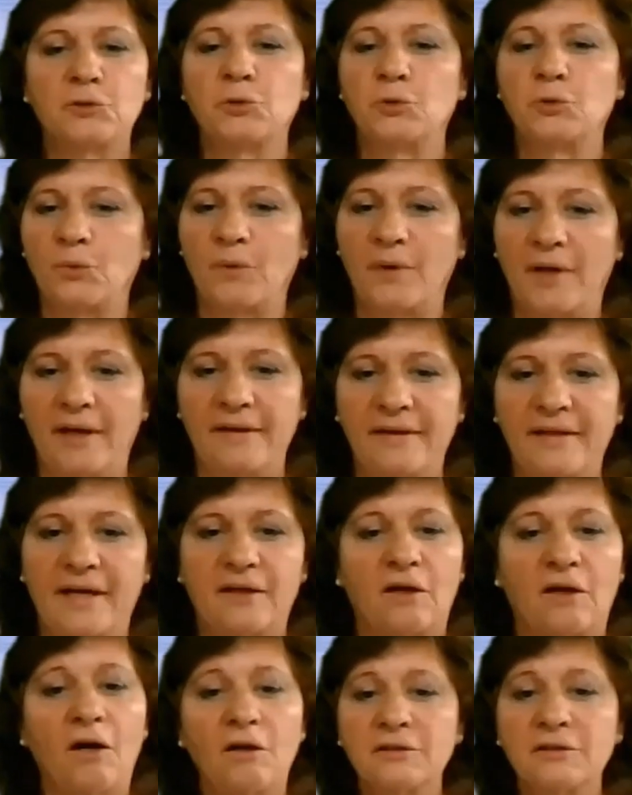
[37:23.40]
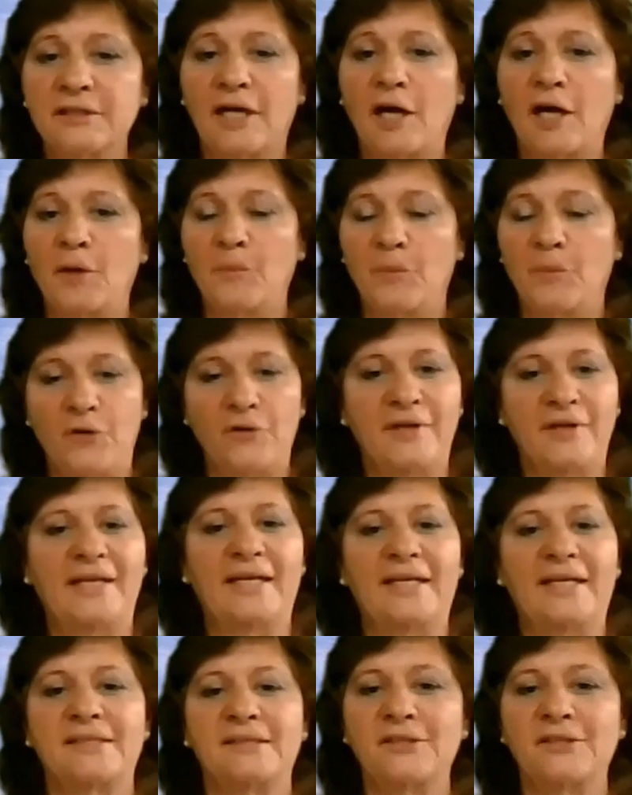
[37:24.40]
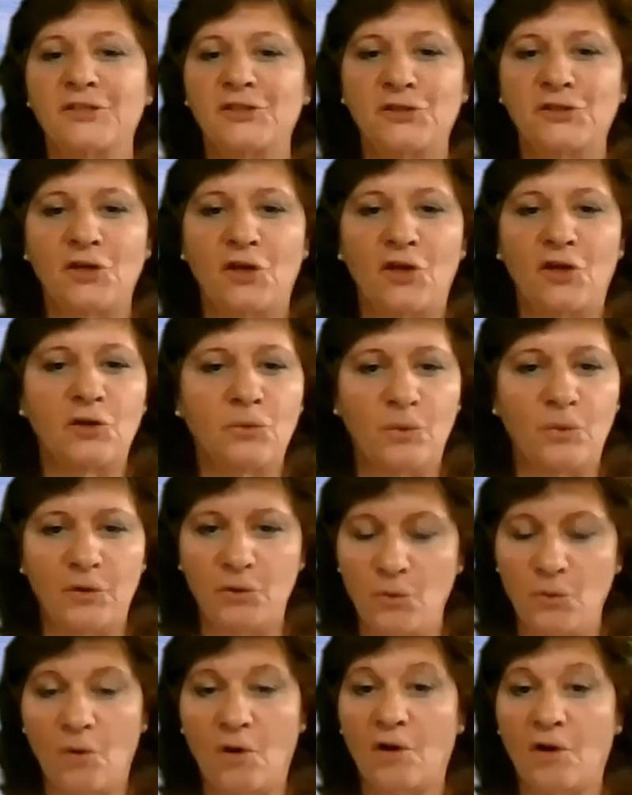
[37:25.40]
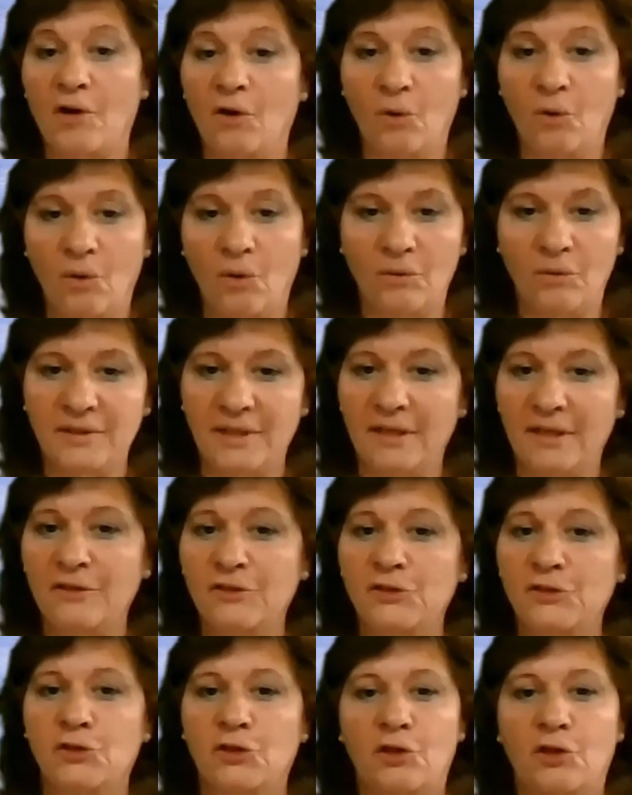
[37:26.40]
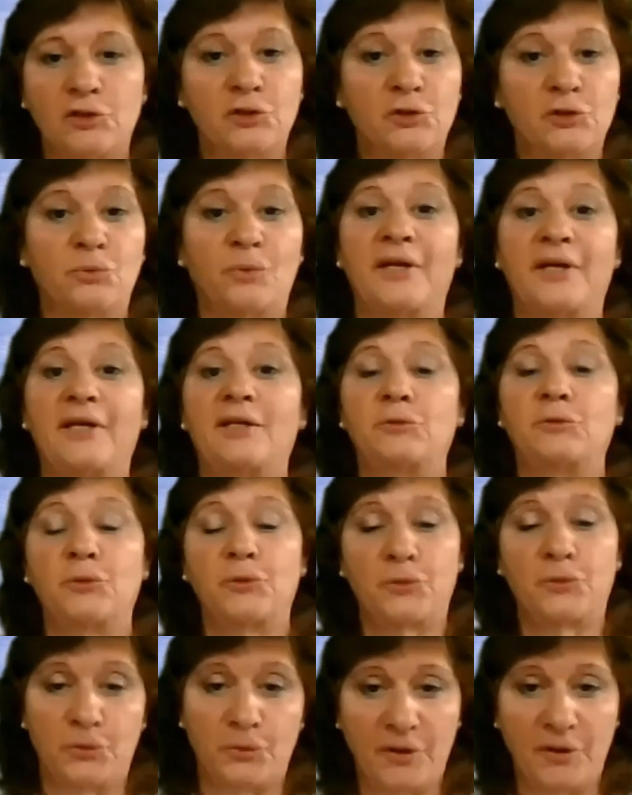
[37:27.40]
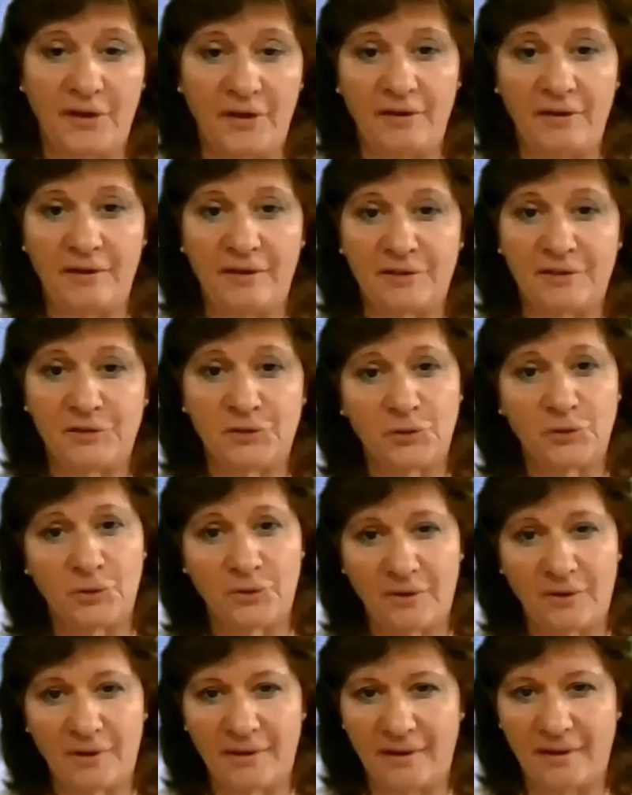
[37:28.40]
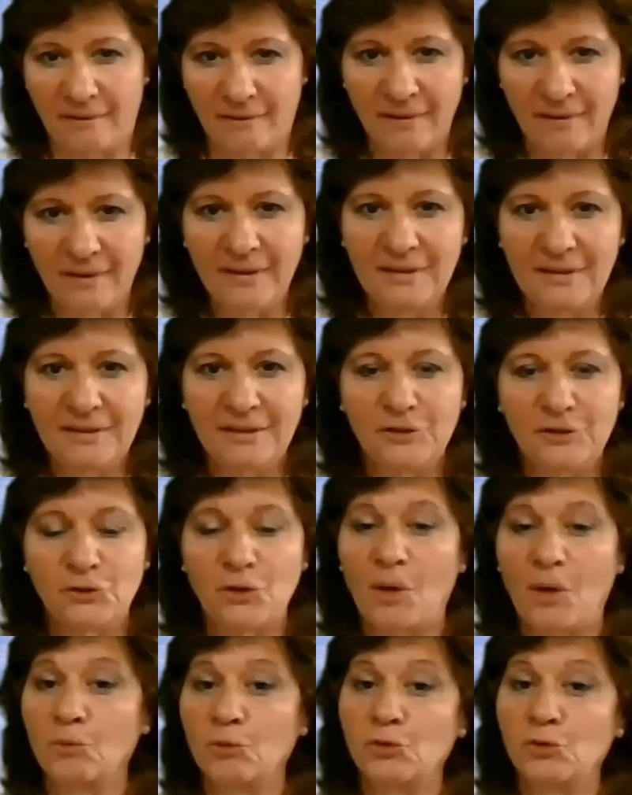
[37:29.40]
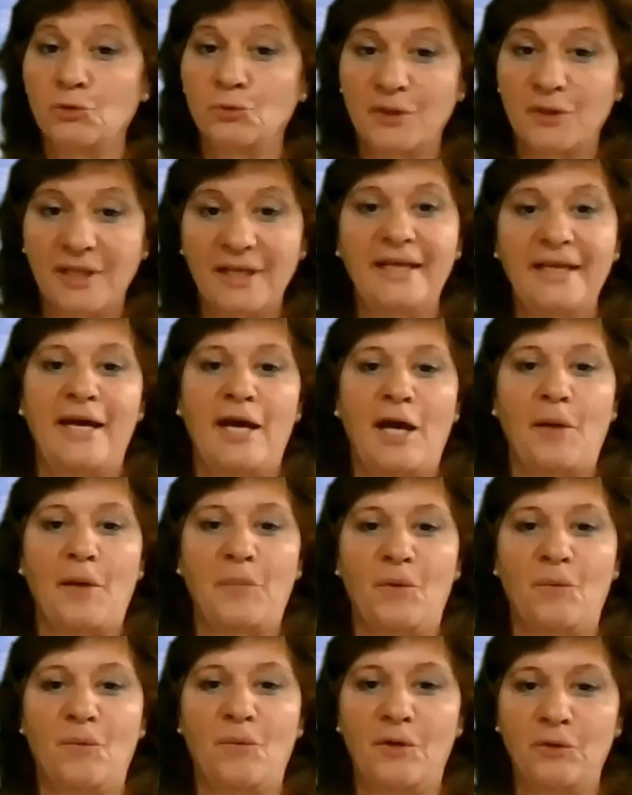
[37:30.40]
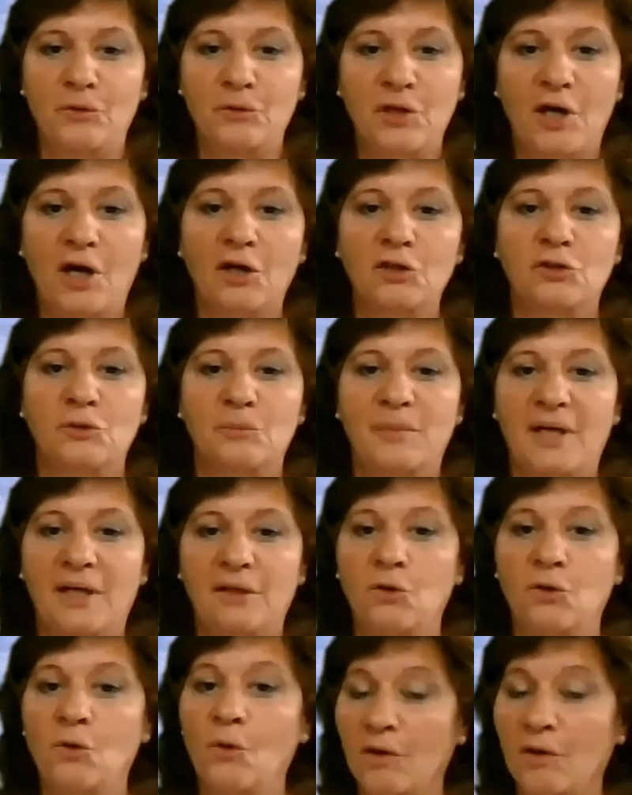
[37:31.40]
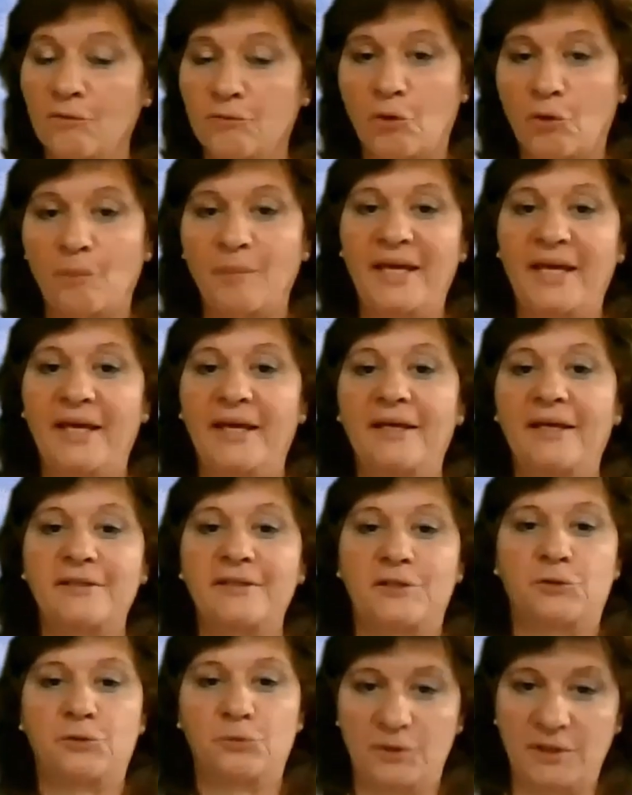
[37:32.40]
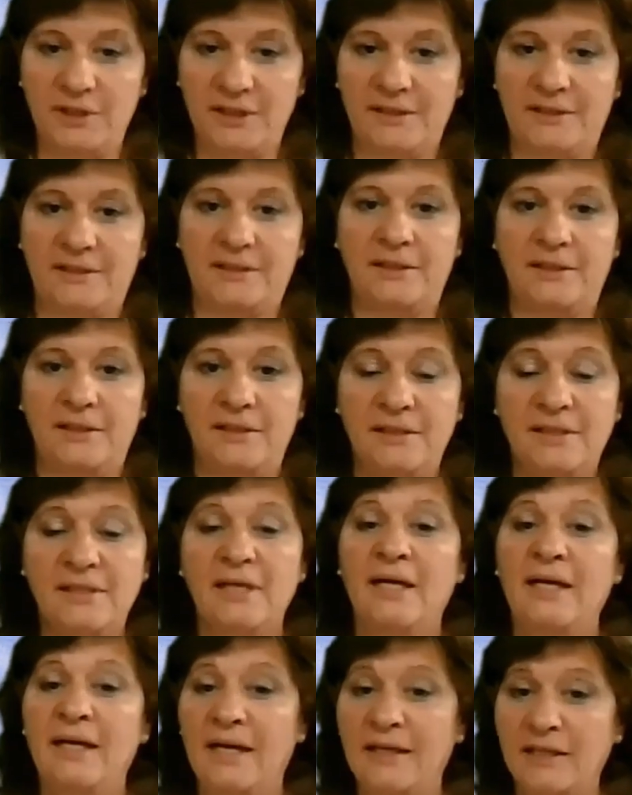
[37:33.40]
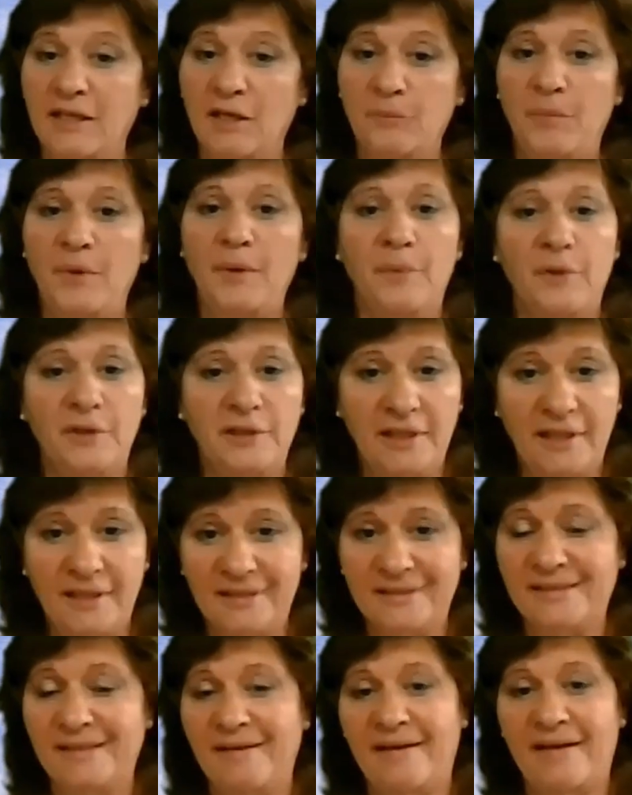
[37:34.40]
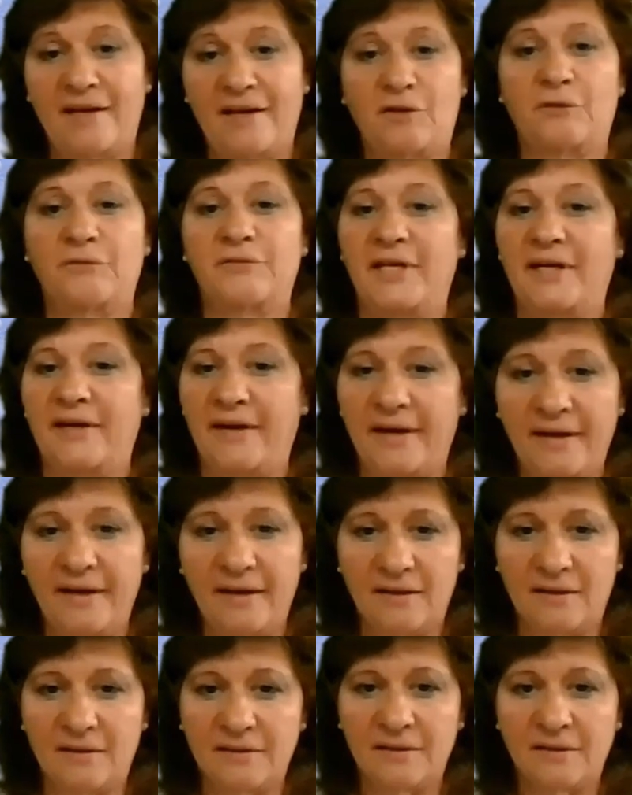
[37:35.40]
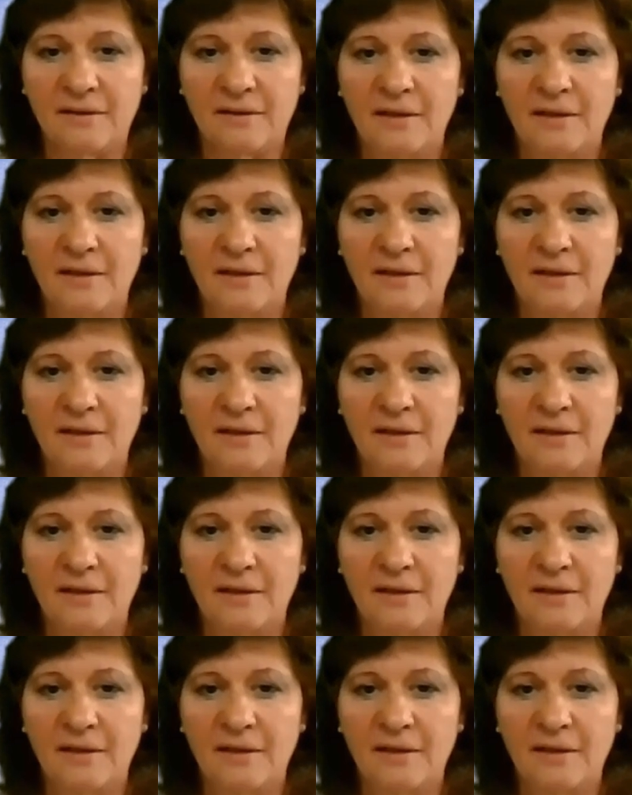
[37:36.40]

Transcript: to read that Alzheimer doesn't start when you are old. It starts 20 to 30 years earlier. So I was really happy when you talked about going from ease to disease and that people need to take care of their health,